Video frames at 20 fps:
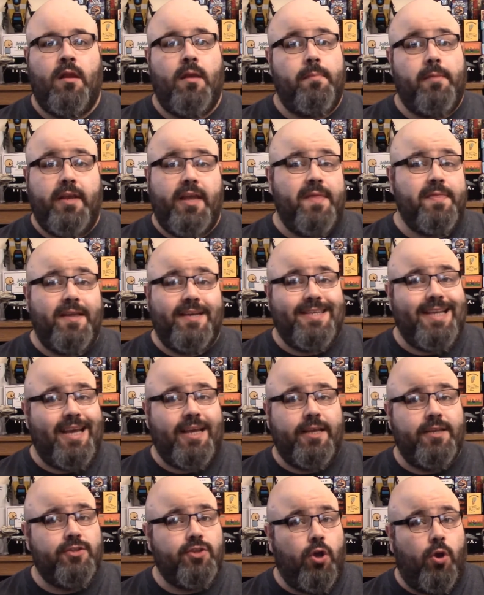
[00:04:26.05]
But again, the
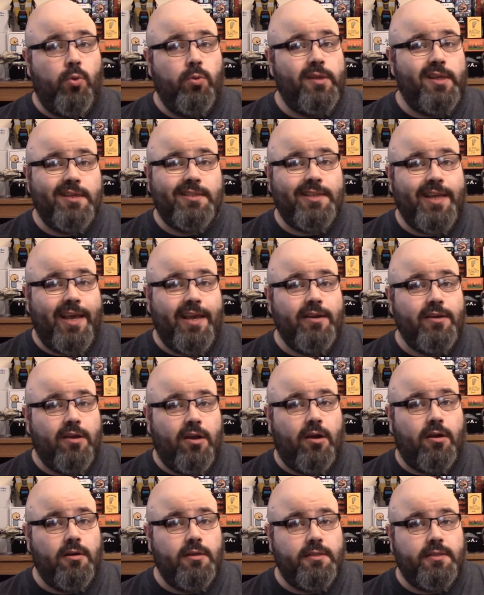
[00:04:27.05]
deck is only 10
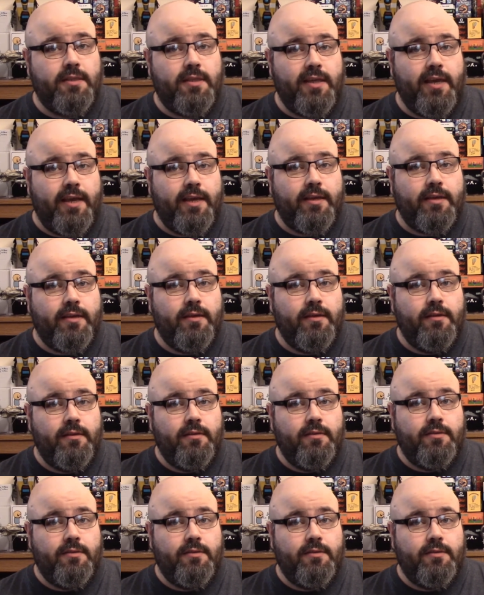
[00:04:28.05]
cards thick,